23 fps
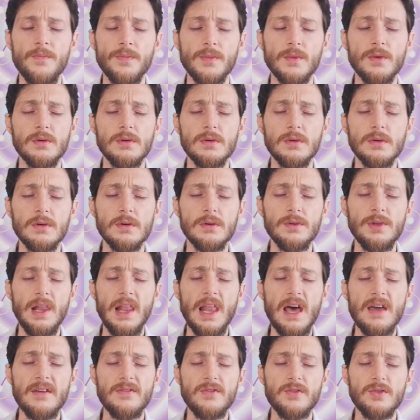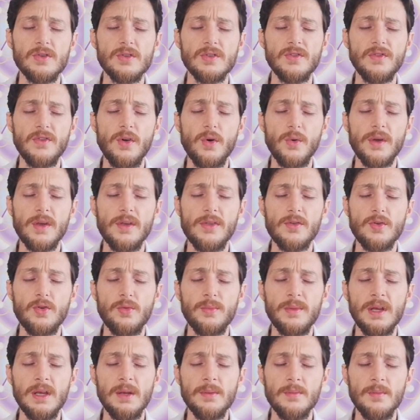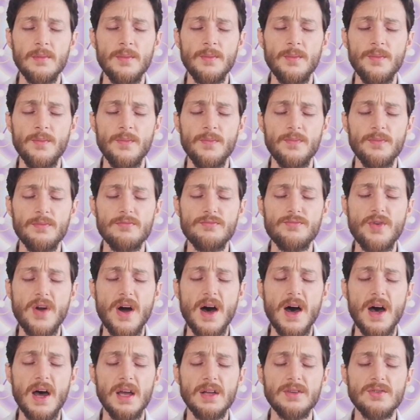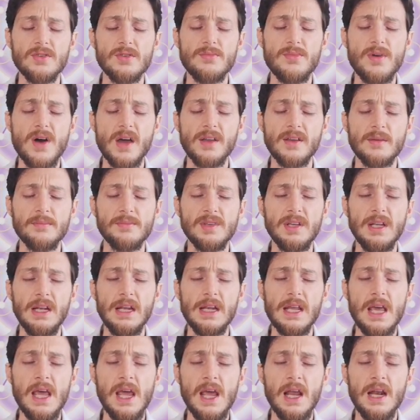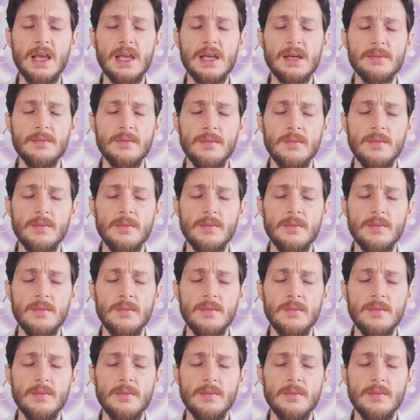all the life force flowing through me, brighter, brighter. I'm still inhaling.